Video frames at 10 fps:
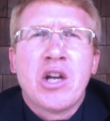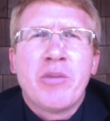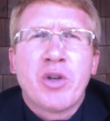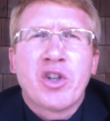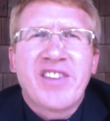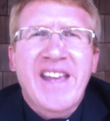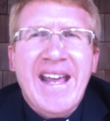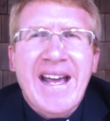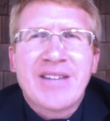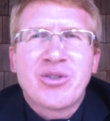because they
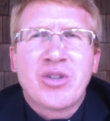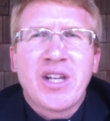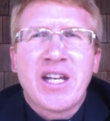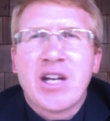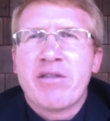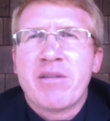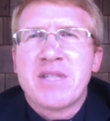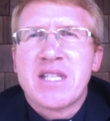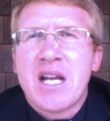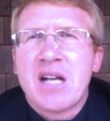had to take care of
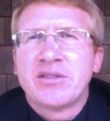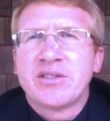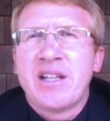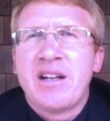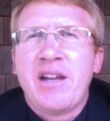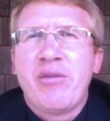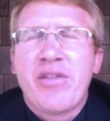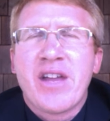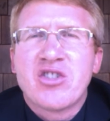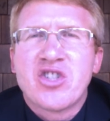themselves and live
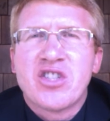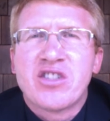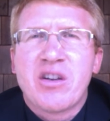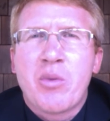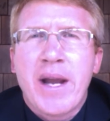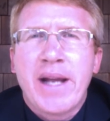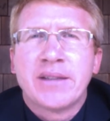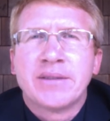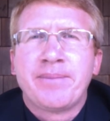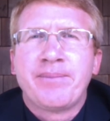without Jesus around,
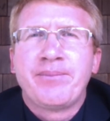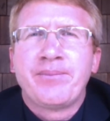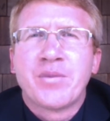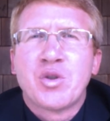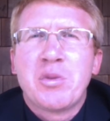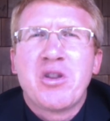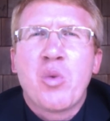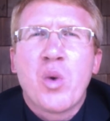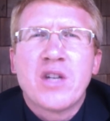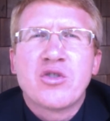to be the
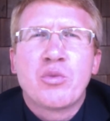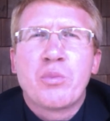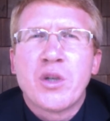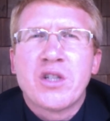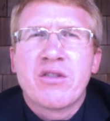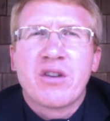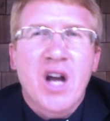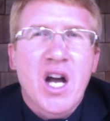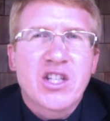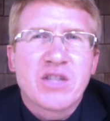ones who preach the
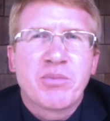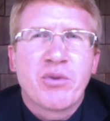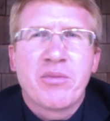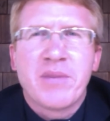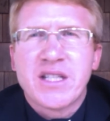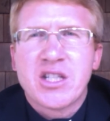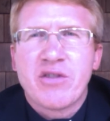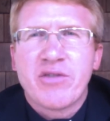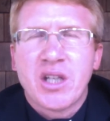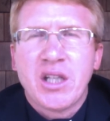gospel, the message of
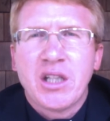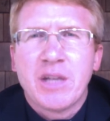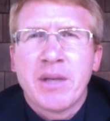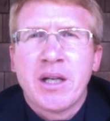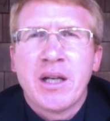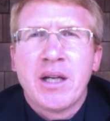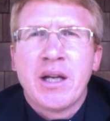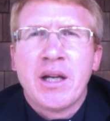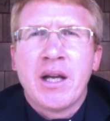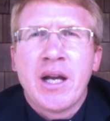the kingdom,
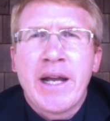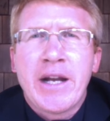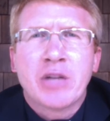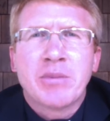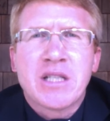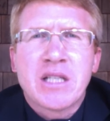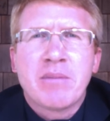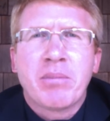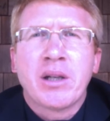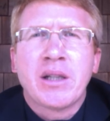and not be
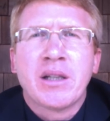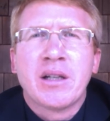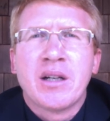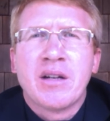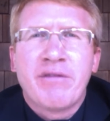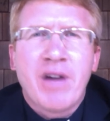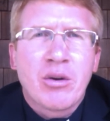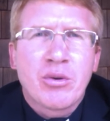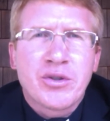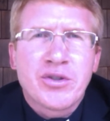simply
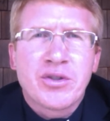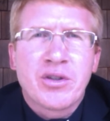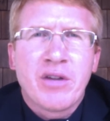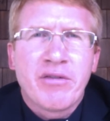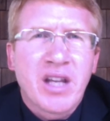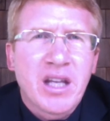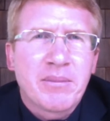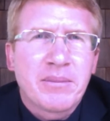followers of Him.